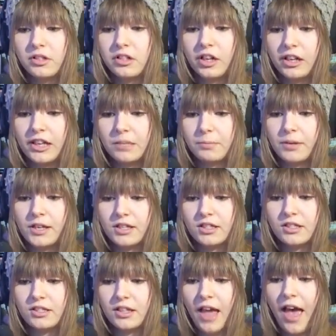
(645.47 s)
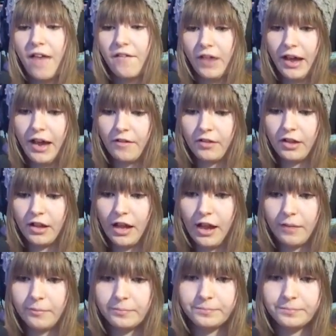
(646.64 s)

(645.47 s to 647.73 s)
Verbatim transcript: most luckiest persons ever after that.